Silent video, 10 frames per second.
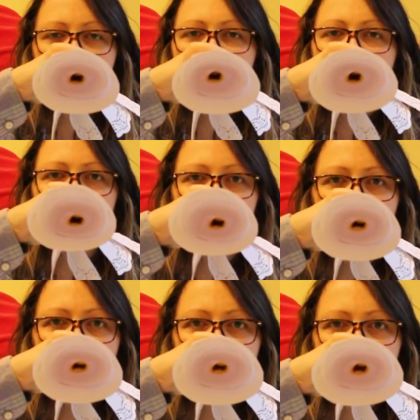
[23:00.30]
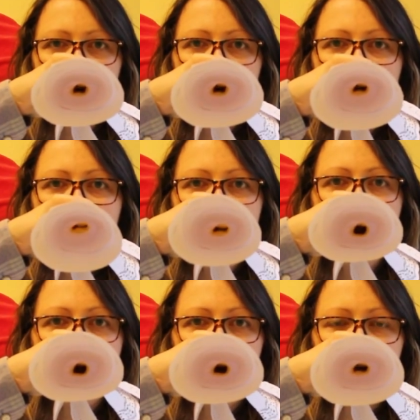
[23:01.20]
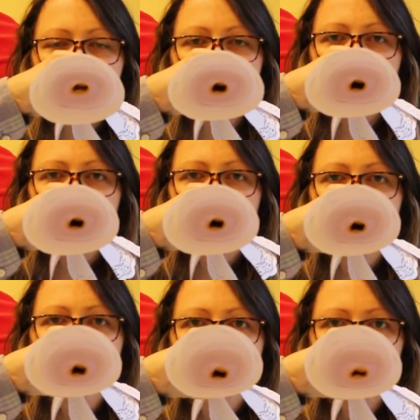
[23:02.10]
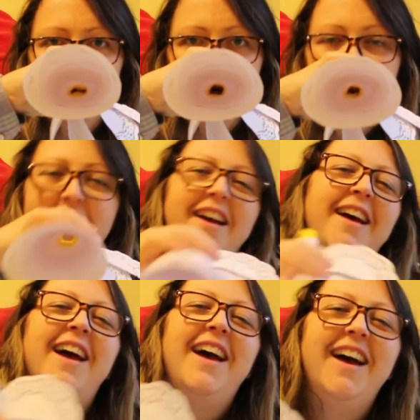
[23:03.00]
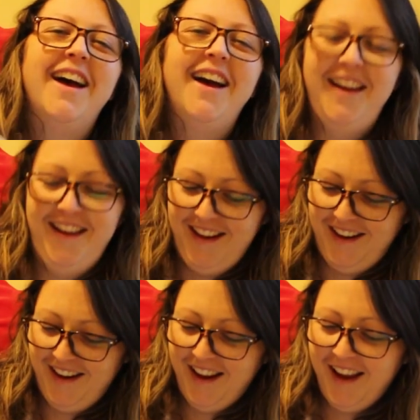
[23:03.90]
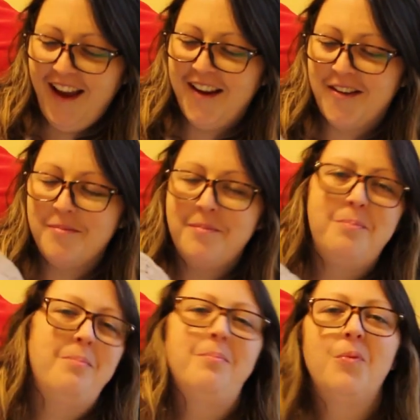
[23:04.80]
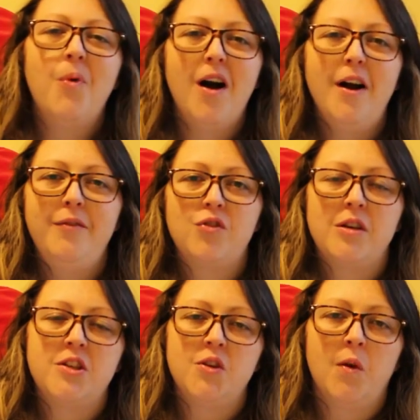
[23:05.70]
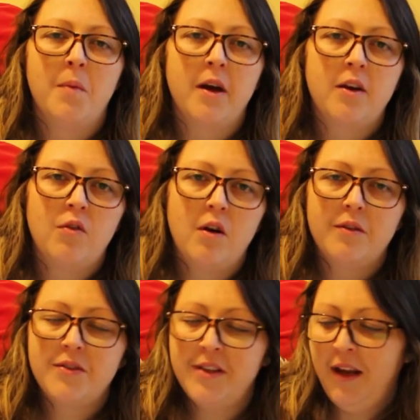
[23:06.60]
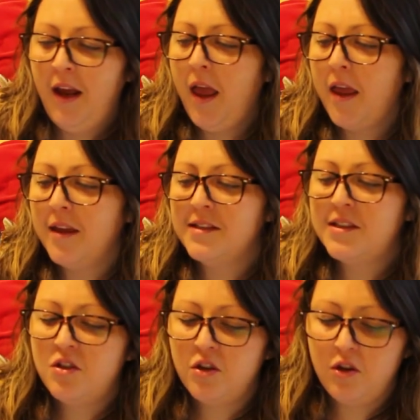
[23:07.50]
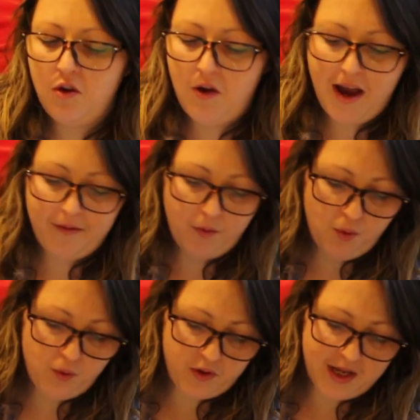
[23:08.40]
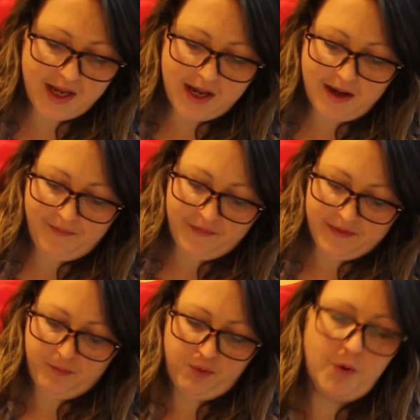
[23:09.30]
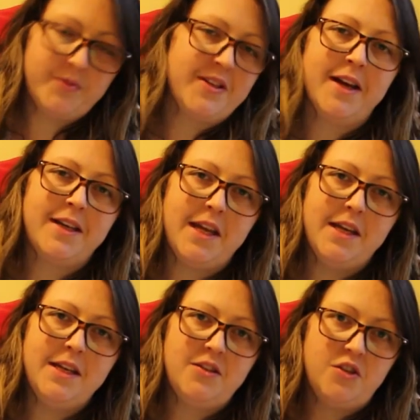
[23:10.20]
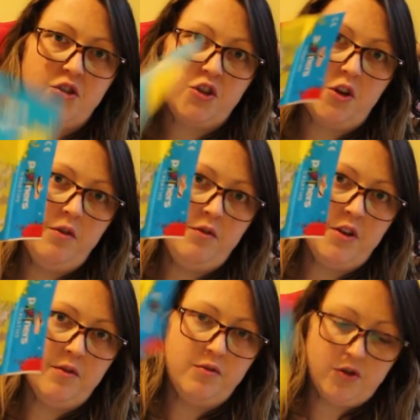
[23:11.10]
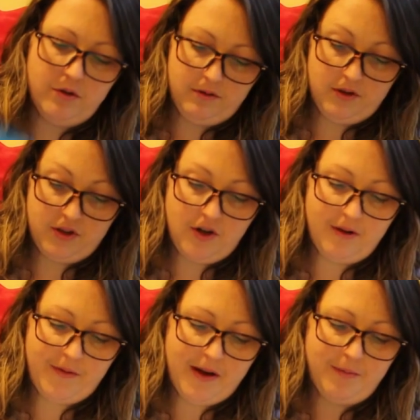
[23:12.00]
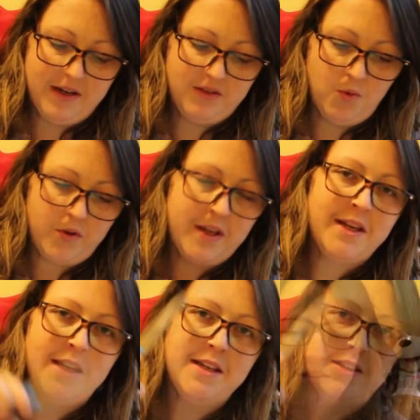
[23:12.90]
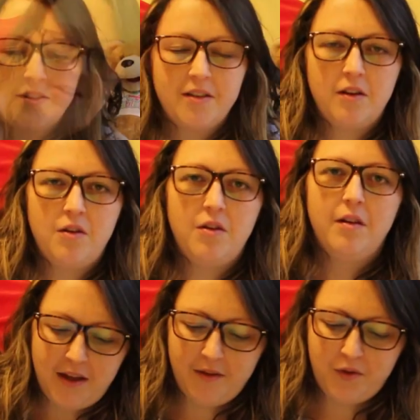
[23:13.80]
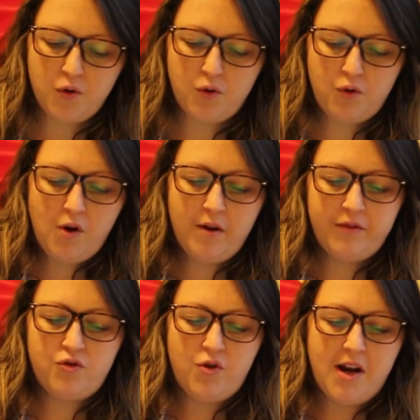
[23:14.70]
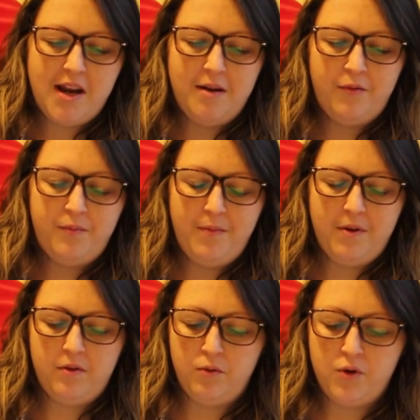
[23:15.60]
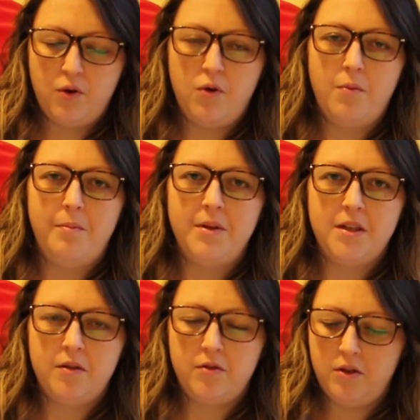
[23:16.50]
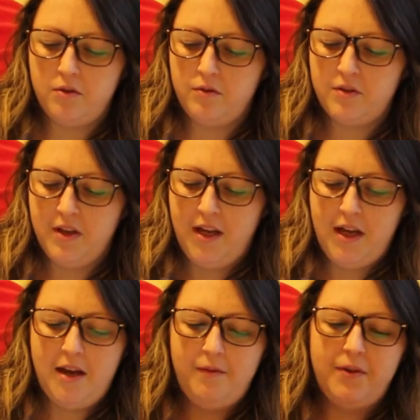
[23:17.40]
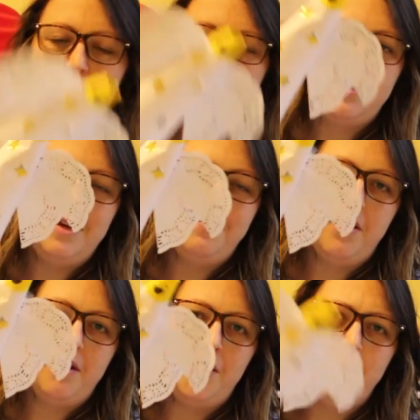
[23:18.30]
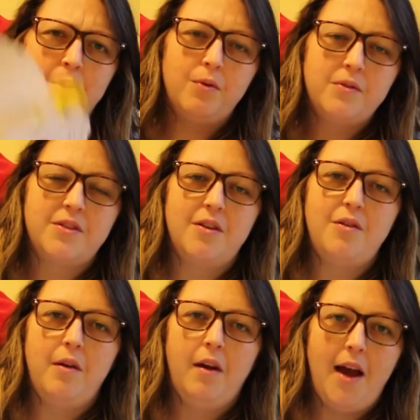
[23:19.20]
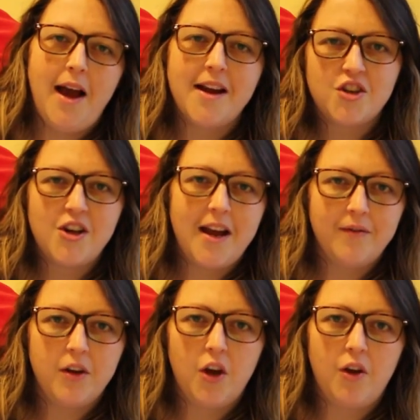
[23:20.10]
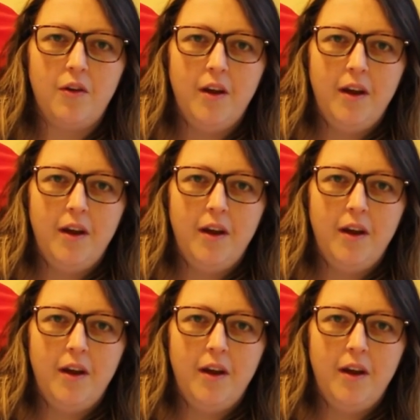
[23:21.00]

news megaphone. But what I've tried to do with my crafts is to have all the props that I need to show children, to show the families what they need. So have your crafts tray of all your materials, have a demo, but also actually have a go